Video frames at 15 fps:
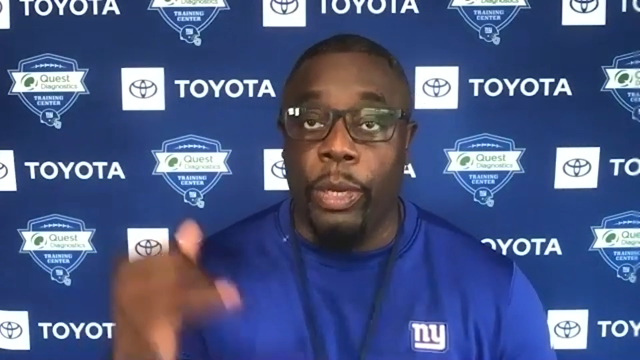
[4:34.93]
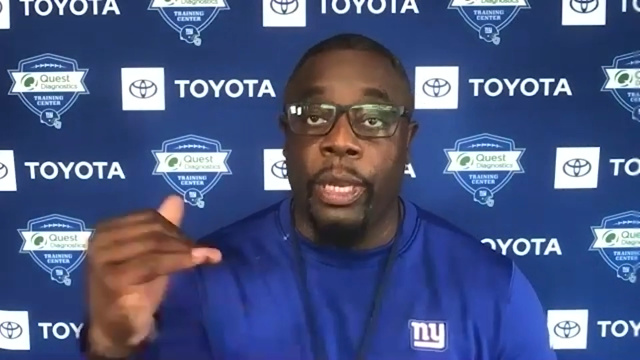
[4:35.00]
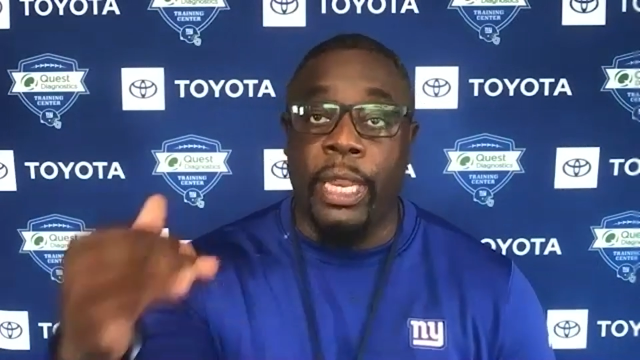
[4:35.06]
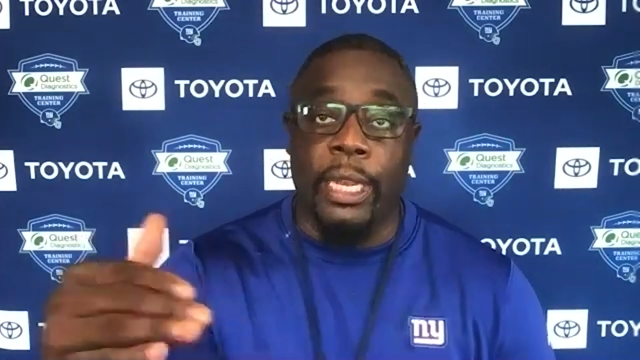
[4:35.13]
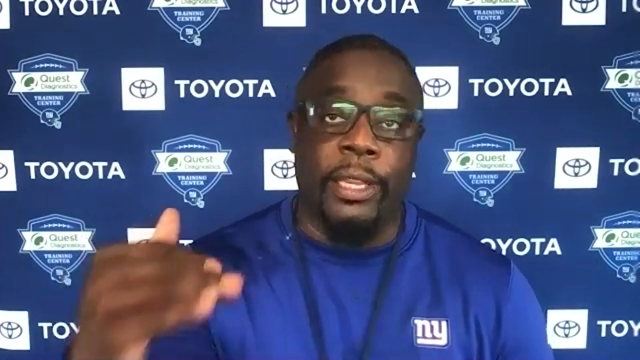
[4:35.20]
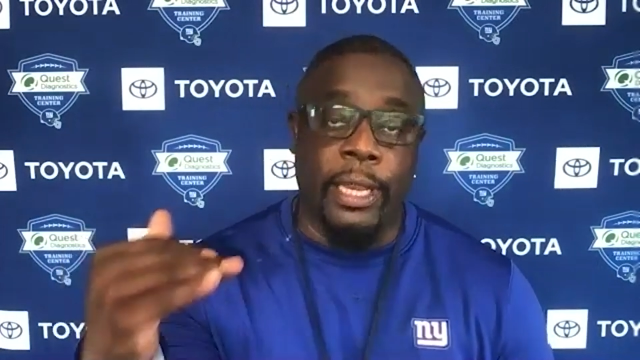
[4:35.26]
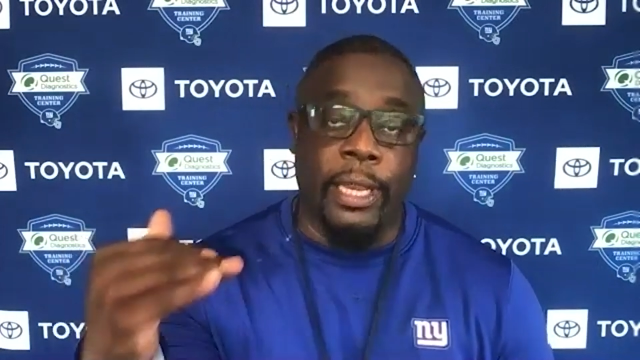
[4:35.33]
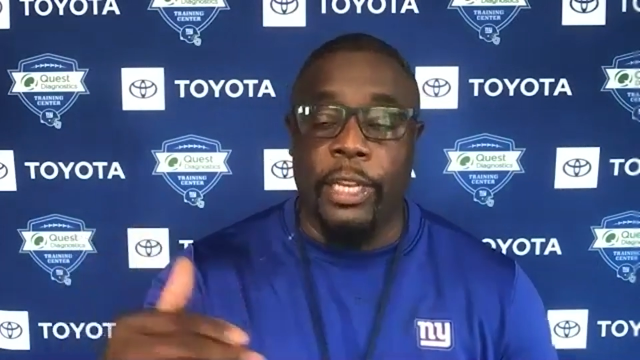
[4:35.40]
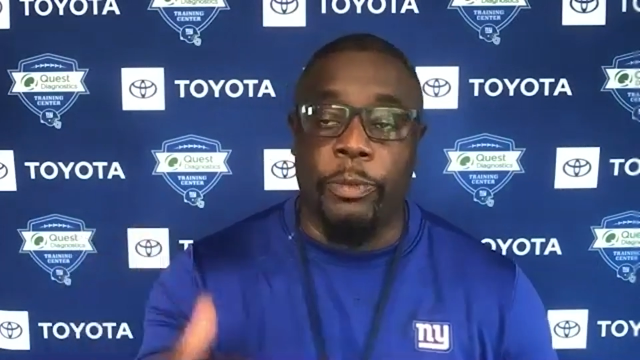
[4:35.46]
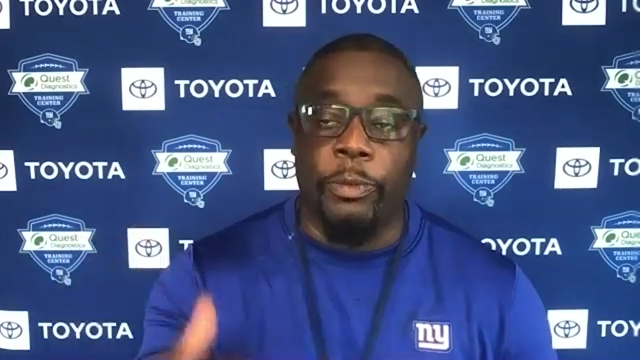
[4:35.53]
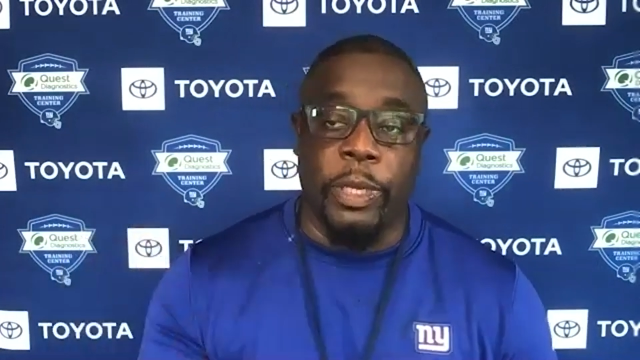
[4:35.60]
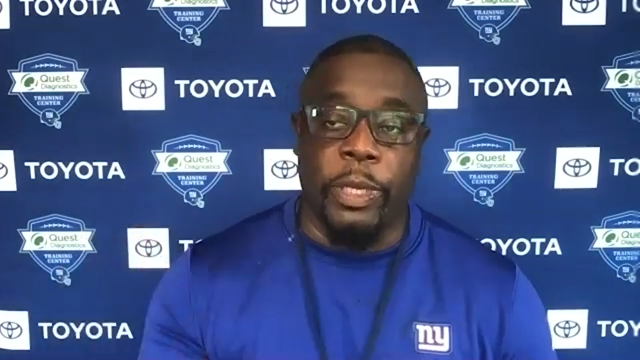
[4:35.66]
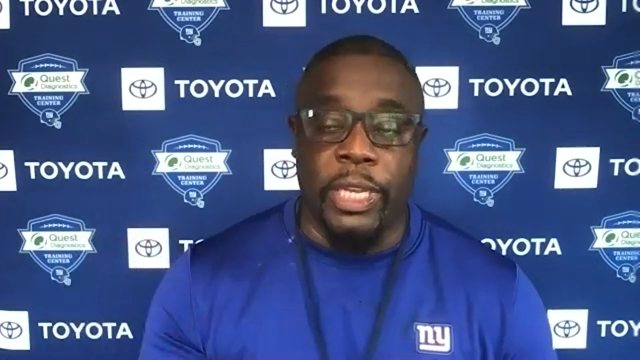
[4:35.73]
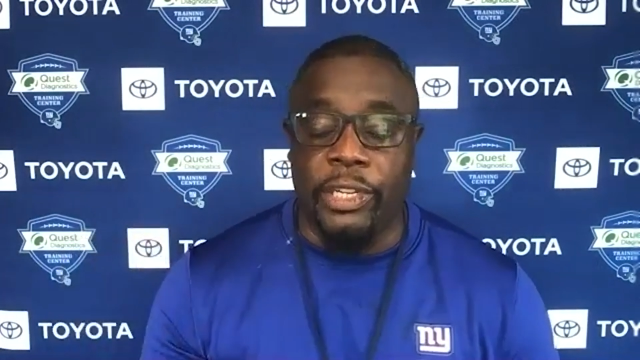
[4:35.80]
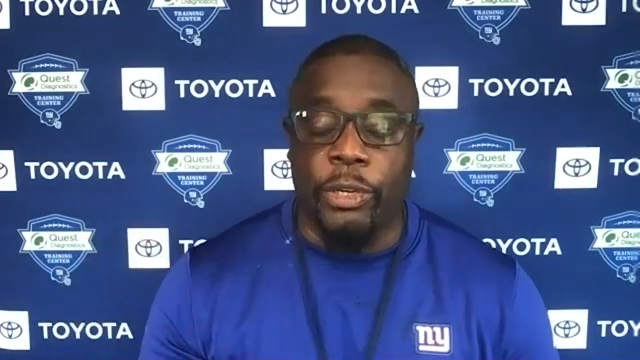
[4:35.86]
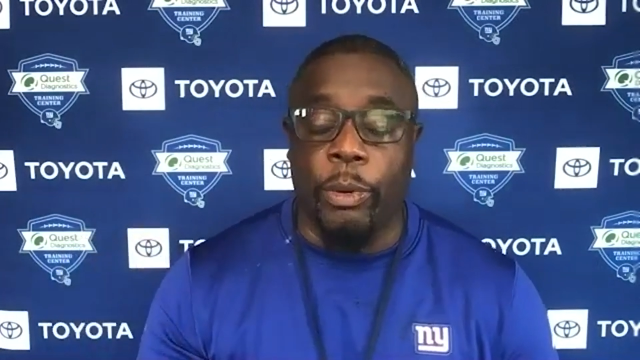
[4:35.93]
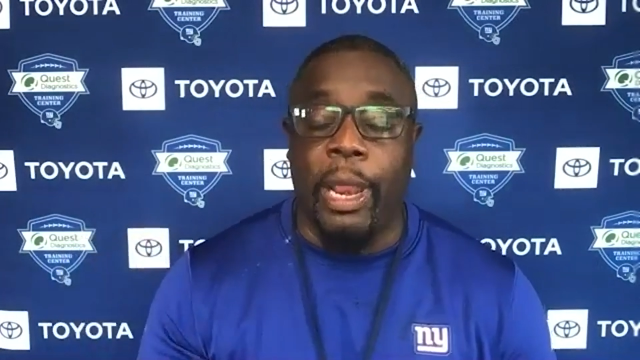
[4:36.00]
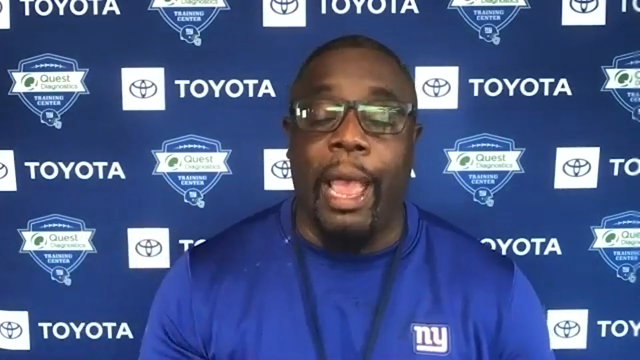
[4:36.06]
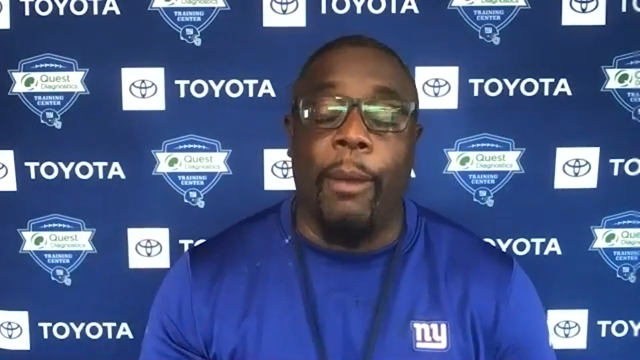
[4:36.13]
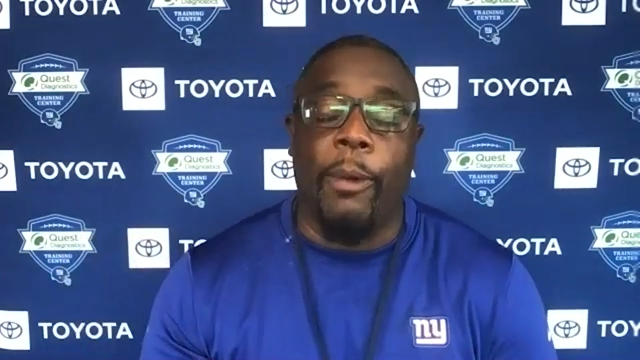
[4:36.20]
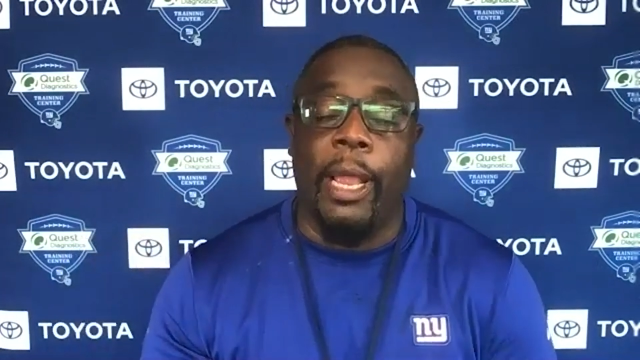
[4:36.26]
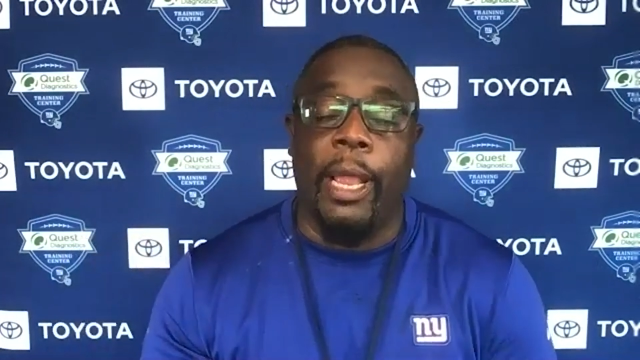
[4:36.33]
get to his potential
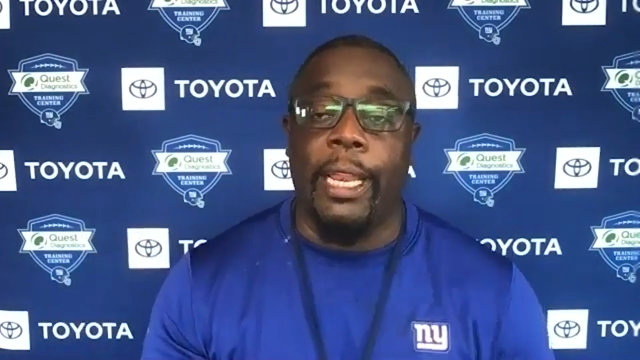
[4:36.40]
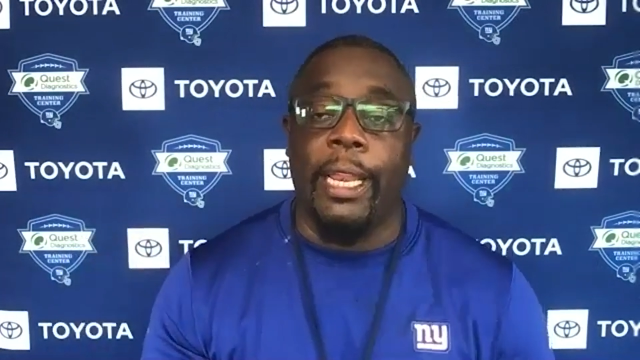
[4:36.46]
that way.